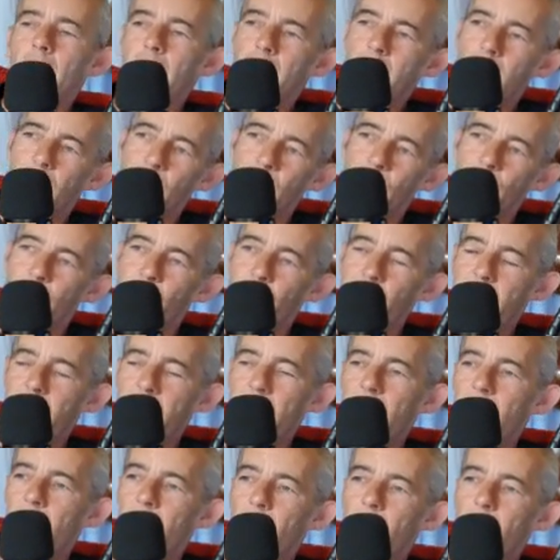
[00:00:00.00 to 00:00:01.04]
you know what I mean.
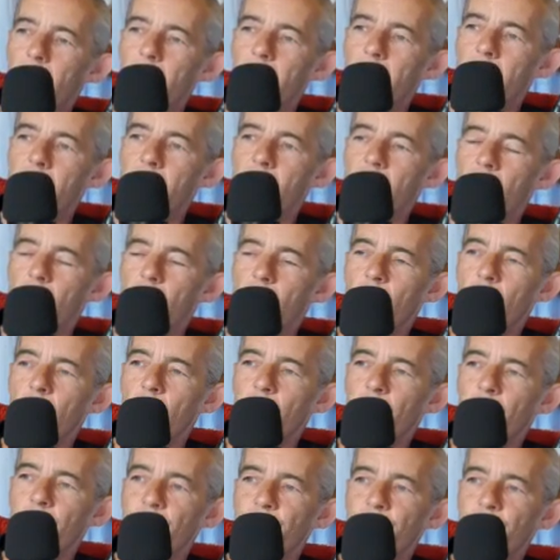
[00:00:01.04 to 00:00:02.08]
So,